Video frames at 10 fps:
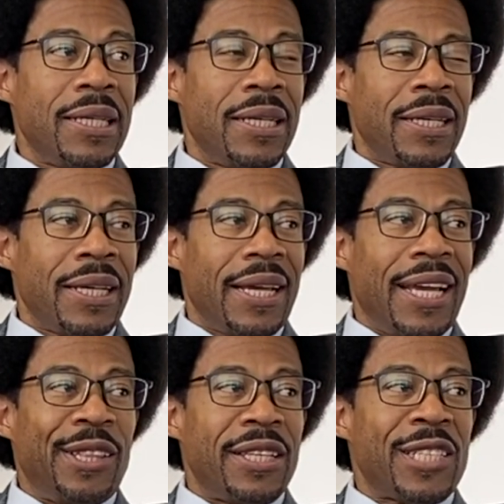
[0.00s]
Man, you,
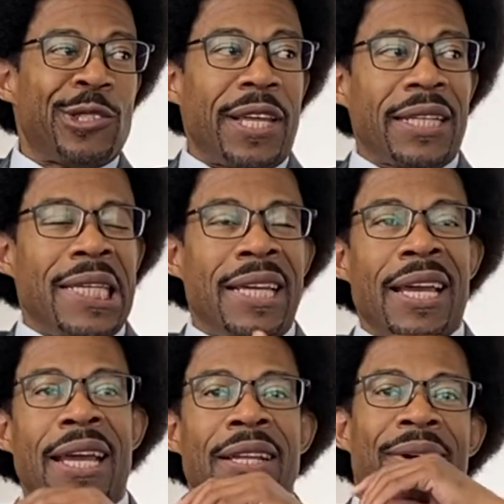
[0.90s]
in this
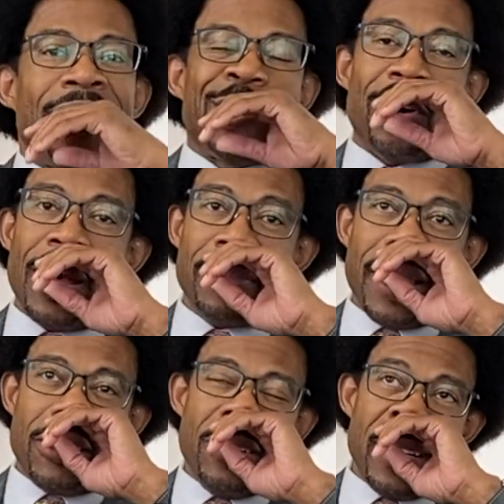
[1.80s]
1980, right? So I'm
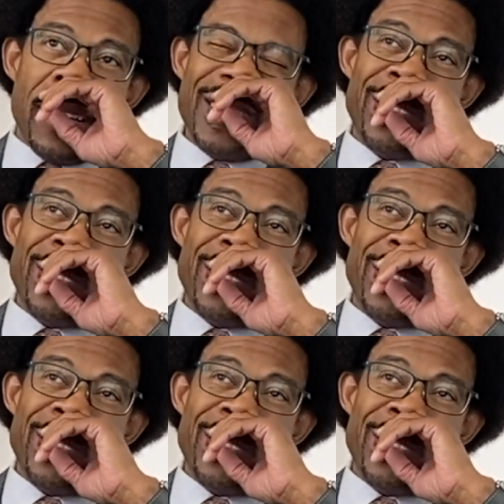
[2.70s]
like, hold on.